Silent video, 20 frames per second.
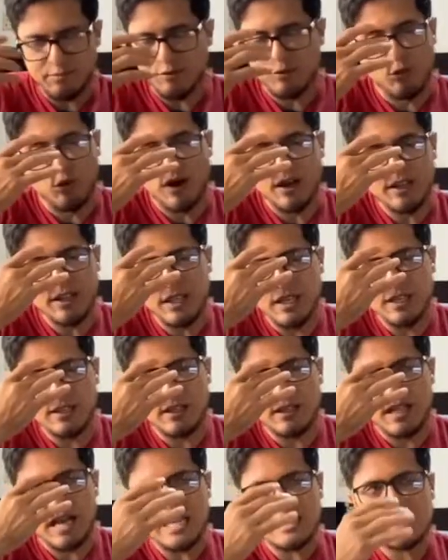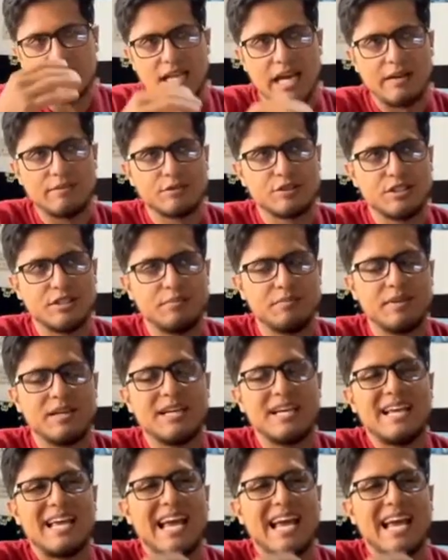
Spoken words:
before, I think in the last live stream,